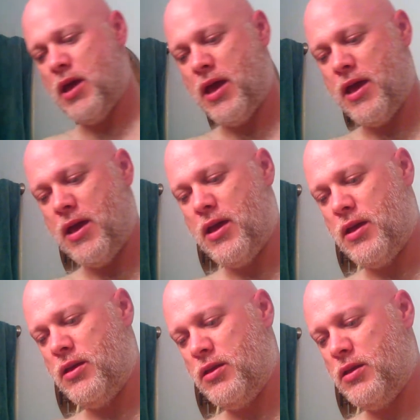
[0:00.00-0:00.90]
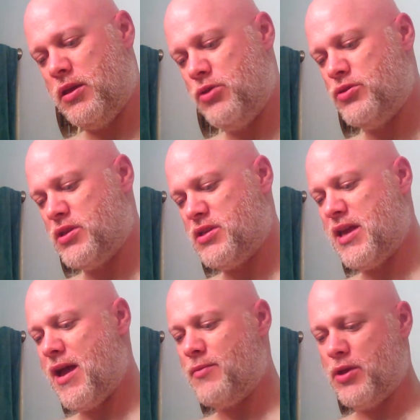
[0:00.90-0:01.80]
I use this
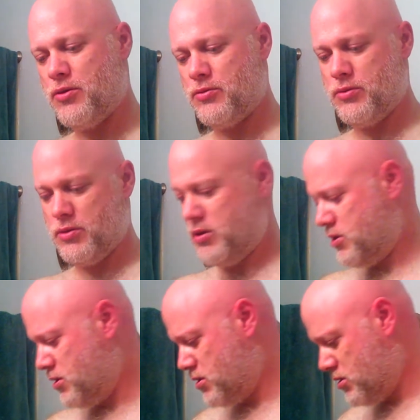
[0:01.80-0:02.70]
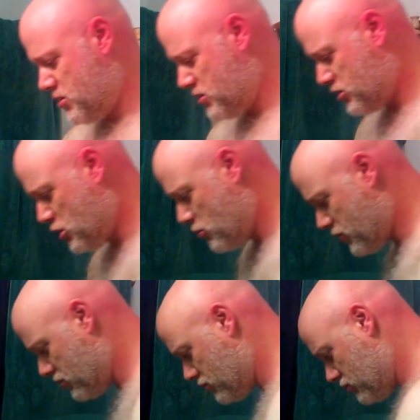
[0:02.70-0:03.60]
Diablo soap,
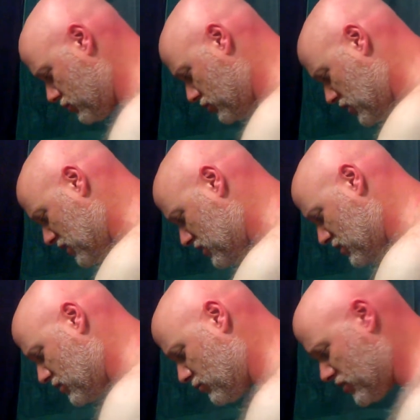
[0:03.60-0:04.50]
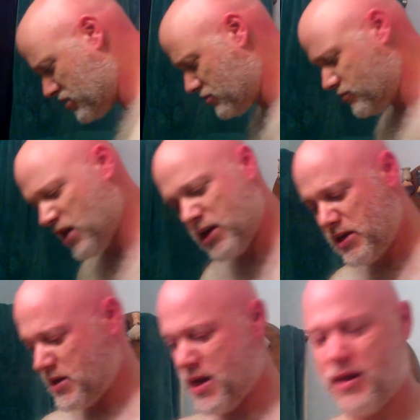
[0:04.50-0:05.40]
chased it with some
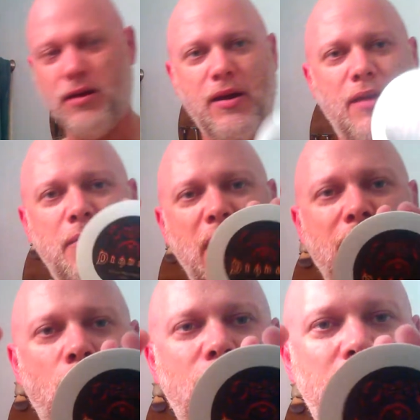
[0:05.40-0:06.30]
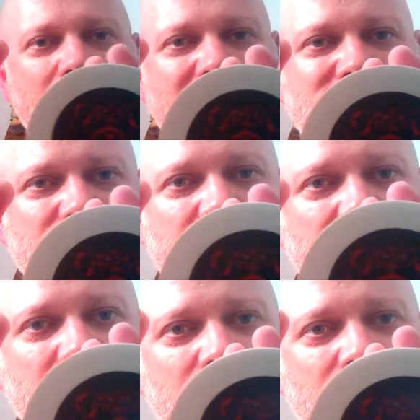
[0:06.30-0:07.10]
Lucky Tiger and my Lord and Master.